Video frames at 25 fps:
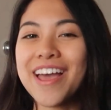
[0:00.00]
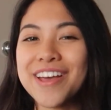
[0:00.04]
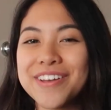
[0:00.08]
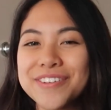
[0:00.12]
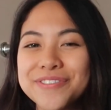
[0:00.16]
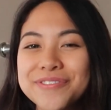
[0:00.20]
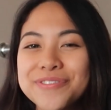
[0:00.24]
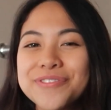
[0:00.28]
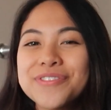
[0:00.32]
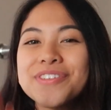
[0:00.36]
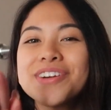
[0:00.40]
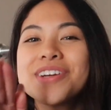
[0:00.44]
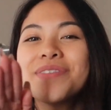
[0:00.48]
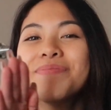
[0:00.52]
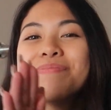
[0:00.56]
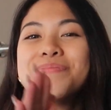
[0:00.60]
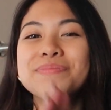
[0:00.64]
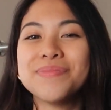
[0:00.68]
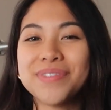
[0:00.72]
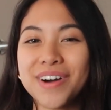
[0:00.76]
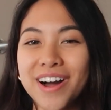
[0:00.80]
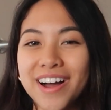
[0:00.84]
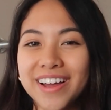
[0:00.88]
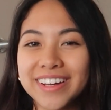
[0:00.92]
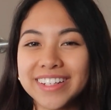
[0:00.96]
Every
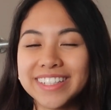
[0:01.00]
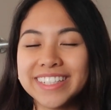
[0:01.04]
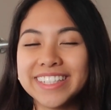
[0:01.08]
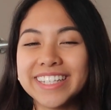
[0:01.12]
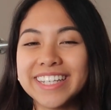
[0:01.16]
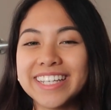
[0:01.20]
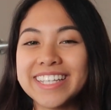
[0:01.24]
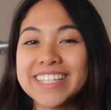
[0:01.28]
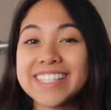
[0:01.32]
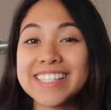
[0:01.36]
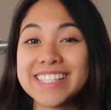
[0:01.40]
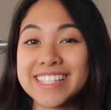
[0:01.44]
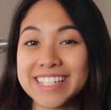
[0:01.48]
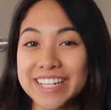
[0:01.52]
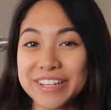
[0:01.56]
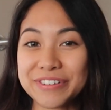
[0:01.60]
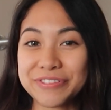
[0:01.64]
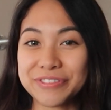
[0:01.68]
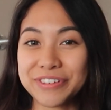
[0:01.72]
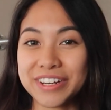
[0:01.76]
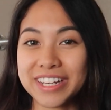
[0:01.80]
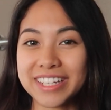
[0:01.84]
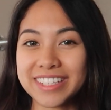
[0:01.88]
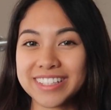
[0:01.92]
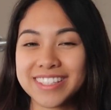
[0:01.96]
body is
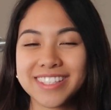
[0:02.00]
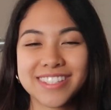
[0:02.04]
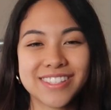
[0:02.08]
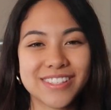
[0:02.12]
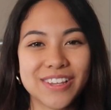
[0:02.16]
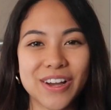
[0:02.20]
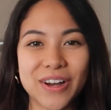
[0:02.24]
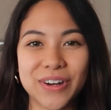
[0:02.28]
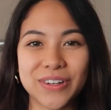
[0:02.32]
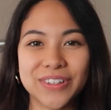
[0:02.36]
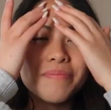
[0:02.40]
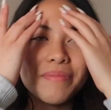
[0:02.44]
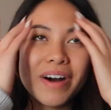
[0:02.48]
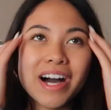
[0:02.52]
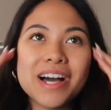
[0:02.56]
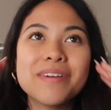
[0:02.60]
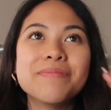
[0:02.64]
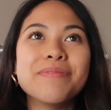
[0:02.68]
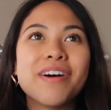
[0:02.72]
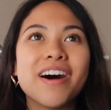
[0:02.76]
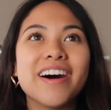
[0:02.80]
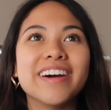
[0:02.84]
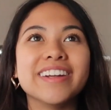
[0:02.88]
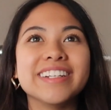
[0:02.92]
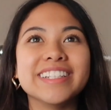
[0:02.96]
different. So my
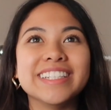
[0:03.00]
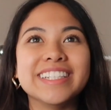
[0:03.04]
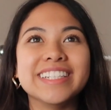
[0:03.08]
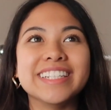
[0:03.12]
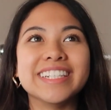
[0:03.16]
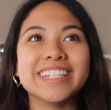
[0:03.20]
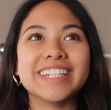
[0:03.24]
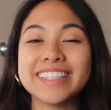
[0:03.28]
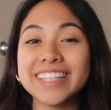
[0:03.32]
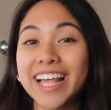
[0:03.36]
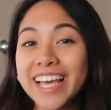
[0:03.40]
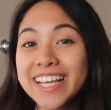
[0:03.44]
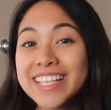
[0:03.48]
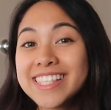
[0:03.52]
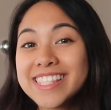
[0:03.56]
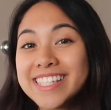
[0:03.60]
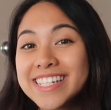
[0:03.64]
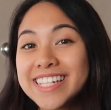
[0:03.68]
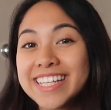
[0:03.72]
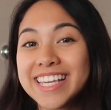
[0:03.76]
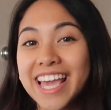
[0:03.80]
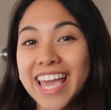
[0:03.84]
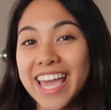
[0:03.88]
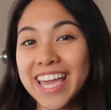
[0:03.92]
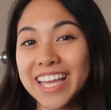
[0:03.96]
body likes
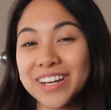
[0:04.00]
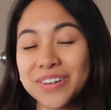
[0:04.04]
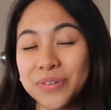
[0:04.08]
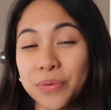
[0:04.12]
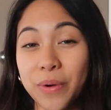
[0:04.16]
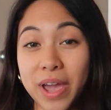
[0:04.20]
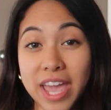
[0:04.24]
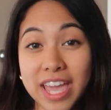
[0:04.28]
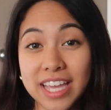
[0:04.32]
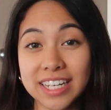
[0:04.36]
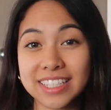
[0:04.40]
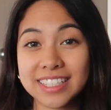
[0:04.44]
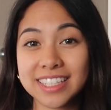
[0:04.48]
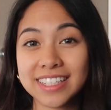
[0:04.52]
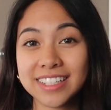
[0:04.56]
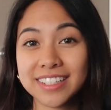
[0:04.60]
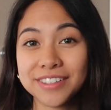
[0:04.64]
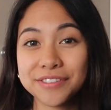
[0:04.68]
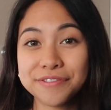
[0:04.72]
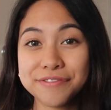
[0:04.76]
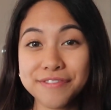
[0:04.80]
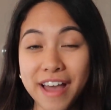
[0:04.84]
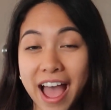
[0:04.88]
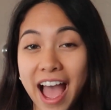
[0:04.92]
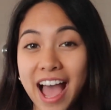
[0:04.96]
to gain weight
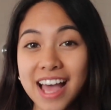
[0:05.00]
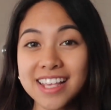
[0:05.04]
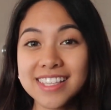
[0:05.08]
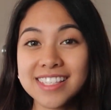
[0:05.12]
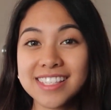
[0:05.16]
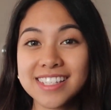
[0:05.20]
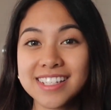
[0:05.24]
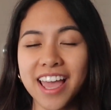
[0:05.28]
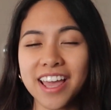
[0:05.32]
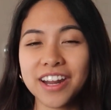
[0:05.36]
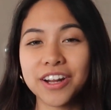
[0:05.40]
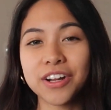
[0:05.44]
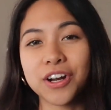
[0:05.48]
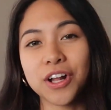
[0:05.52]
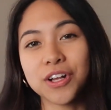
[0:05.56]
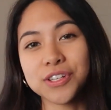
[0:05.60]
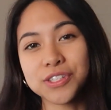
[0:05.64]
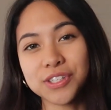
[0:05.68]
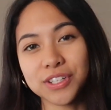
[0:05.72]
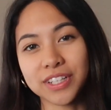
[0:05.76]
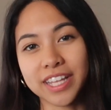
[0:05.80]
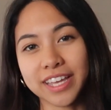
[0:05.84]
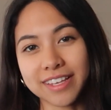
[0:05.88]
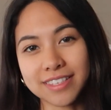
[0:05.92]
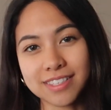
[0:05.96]
fast and it
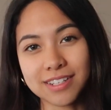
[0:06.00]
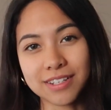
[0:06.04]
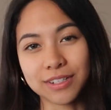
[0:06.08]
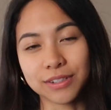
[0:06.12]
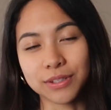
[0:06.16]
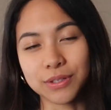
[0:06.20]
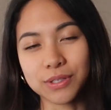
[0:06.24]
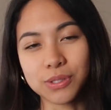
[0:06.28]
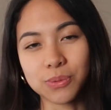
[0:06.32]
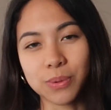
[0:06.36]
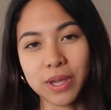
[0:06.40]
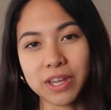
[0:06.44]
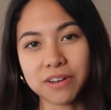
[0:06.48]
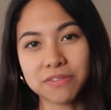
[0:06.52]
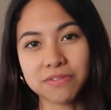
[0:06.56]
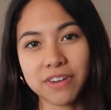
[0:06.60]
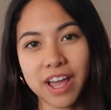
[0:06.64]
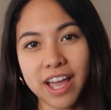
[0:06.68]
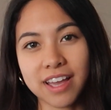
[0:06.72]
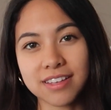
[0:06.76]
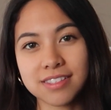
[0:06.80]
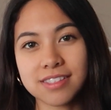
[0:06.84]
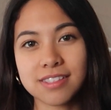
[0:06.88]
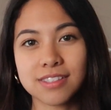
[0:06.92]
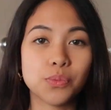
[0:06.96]
also likes to lose weight
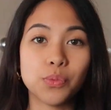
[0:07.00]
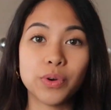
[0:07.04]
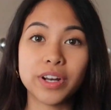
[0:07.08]
fast.